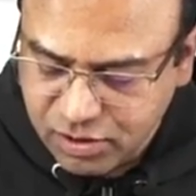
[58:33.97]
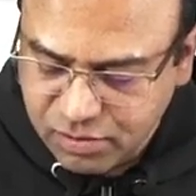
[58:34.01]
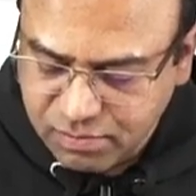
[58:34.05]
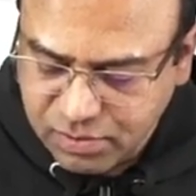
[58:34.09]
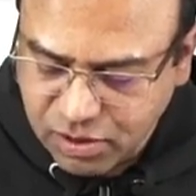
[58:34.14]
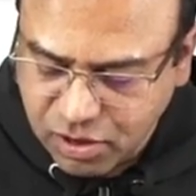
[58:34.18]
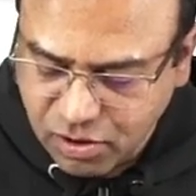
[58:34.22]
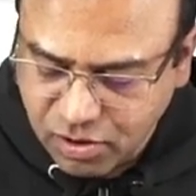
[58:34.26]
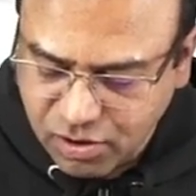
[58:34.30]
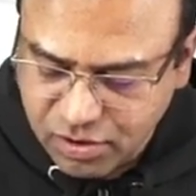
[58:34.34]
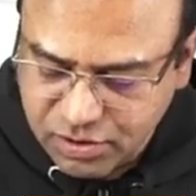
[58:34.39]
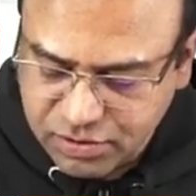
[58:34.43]

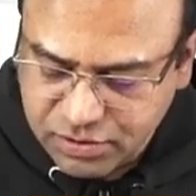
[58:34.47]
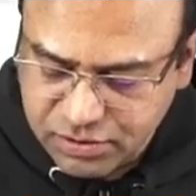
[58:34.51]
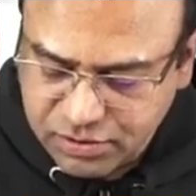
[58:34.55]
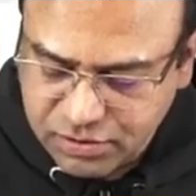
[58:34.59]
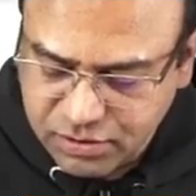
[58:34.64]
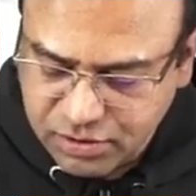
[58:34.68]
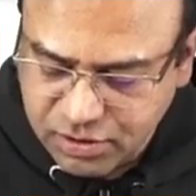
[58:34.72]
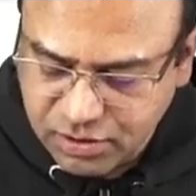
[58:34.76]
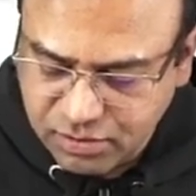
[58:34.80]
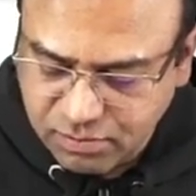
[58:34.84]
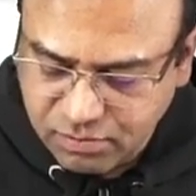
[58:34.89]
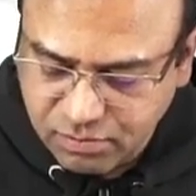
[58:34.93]
because
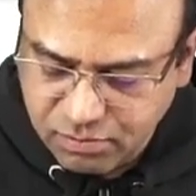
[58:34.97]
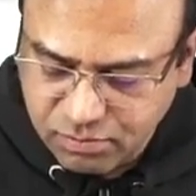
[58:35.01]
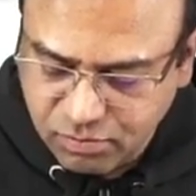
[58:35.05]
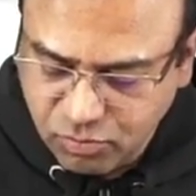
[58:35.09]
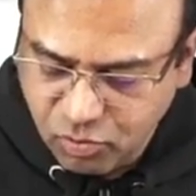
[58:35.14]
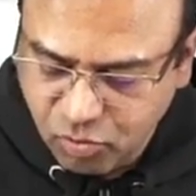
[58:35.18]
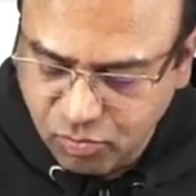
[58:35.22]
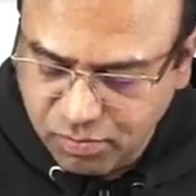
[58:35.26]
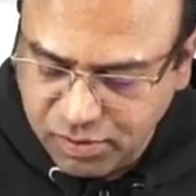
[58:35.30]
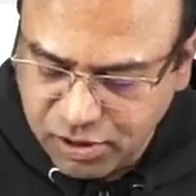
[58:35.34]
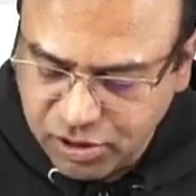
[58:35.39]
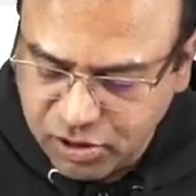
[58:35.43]
the
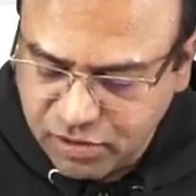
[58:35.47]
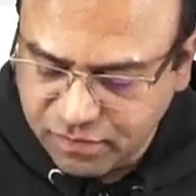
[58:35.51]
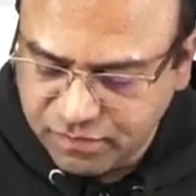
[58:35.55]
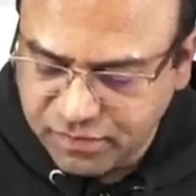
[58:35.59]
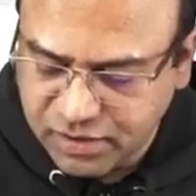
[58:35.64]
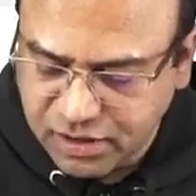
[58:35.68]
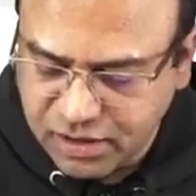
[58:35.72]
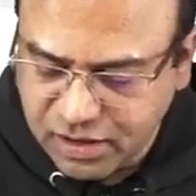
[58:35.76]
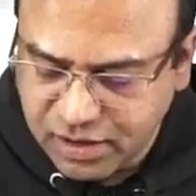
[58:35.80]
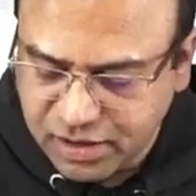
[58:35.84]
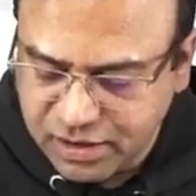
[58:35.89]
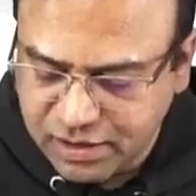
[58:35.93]
movement of
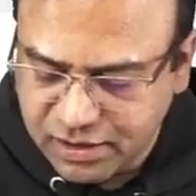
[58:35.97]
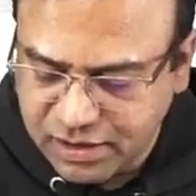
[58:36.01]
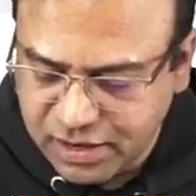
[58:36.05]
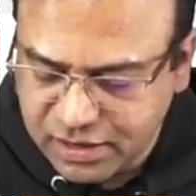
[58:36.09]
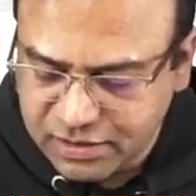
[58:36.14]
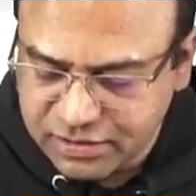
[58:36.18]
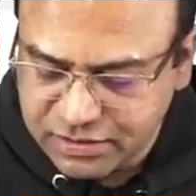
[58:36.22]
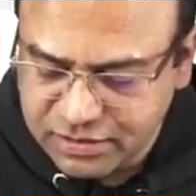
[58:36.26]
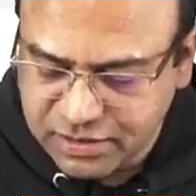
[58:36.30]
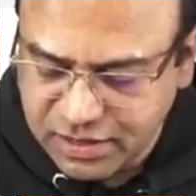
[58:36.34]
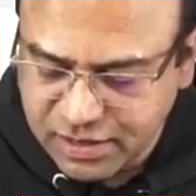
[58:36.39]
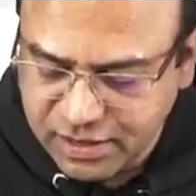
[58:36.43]
the current that
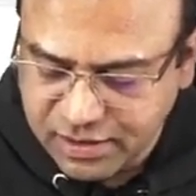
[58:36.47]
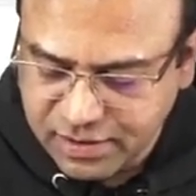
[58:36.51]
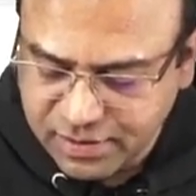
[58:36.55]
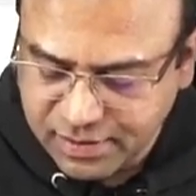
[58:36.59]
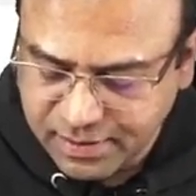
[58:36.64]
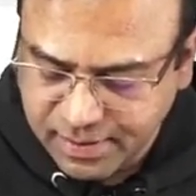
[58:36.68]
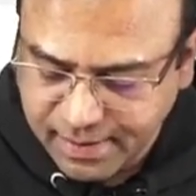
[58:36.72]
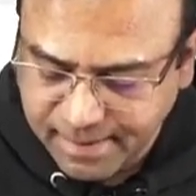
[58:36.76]
is there